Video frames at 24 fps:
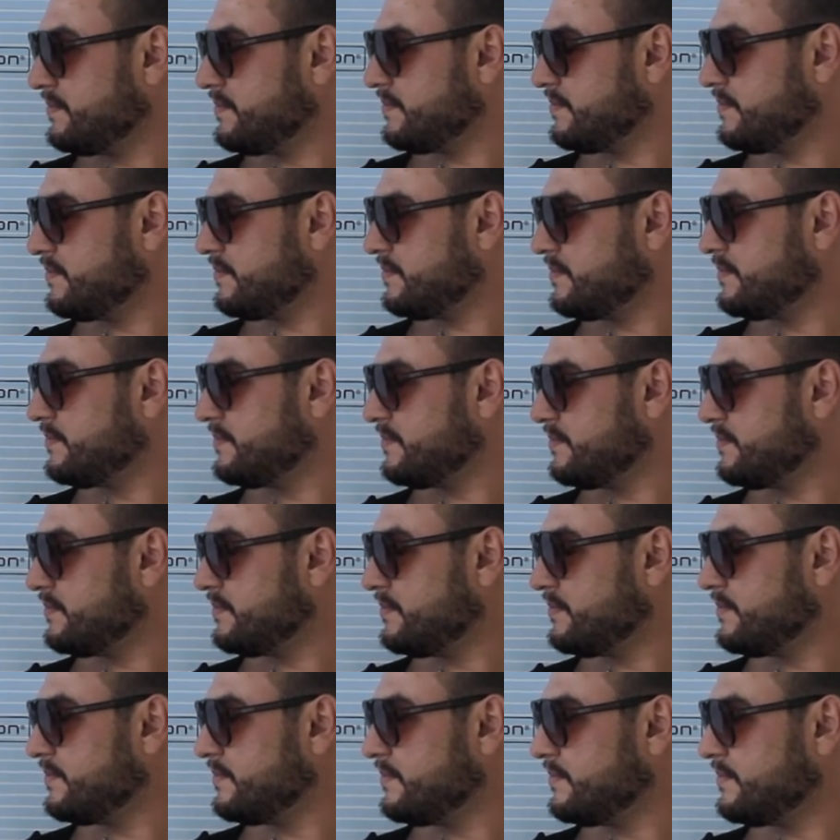
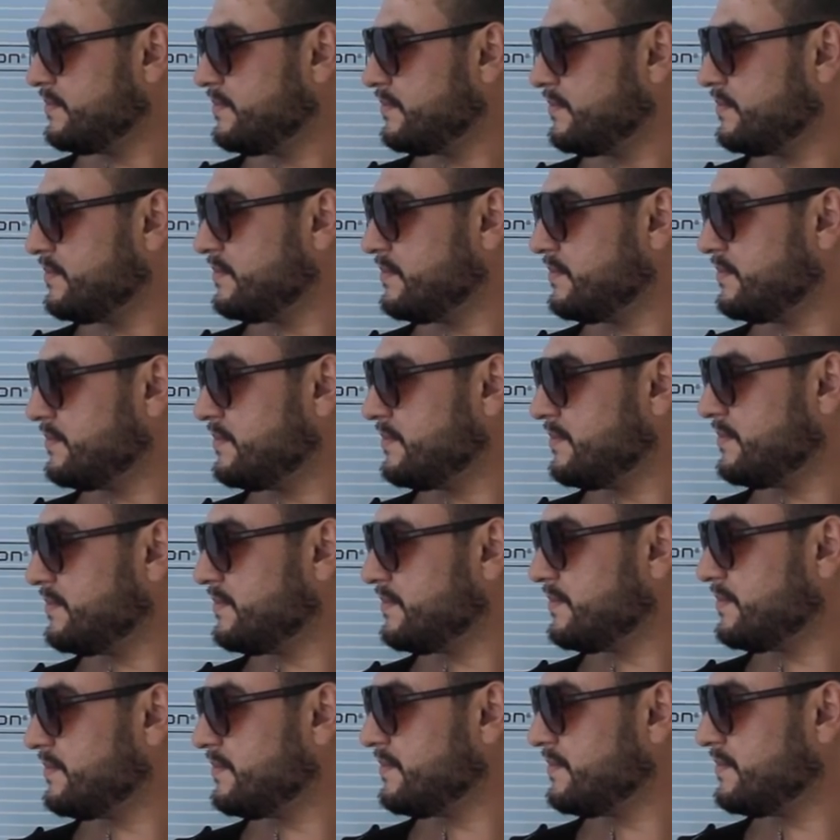
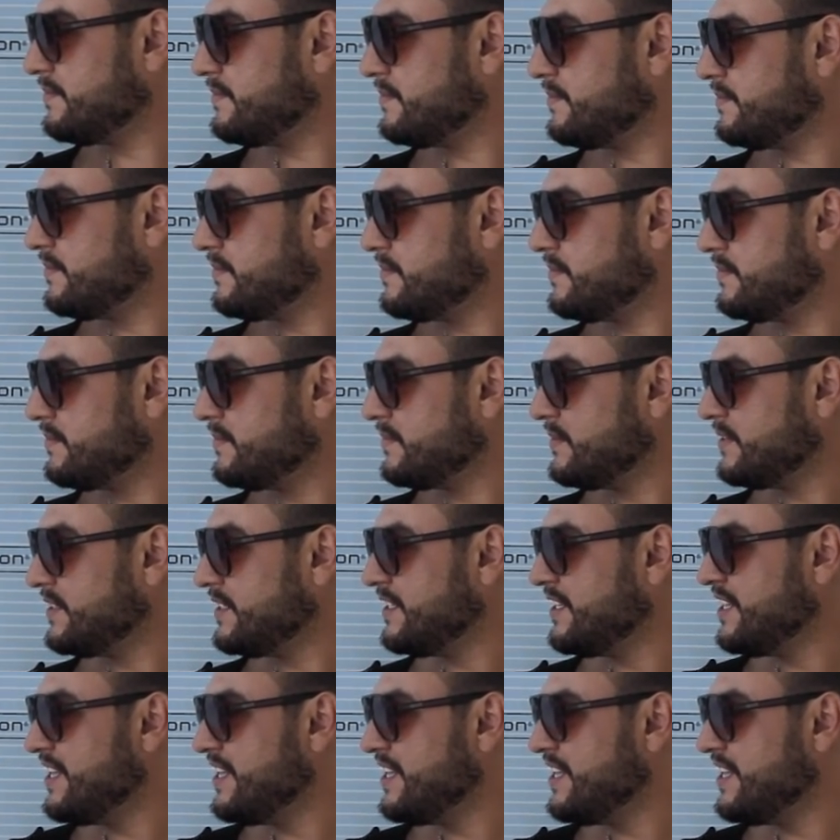(silent)